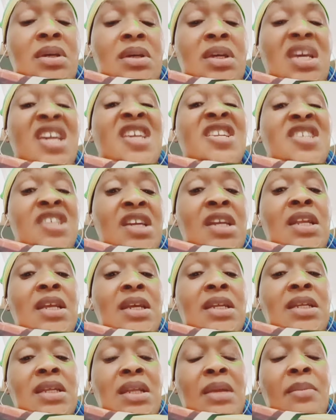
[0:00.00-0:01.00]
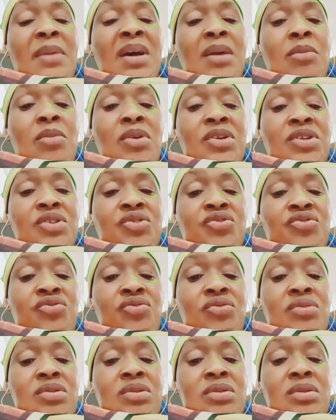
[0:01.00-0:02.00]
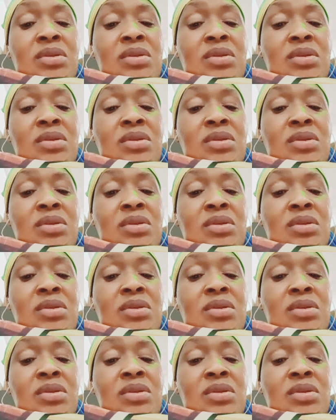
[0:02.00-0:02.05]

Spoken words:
Nyelele ma gbo the truth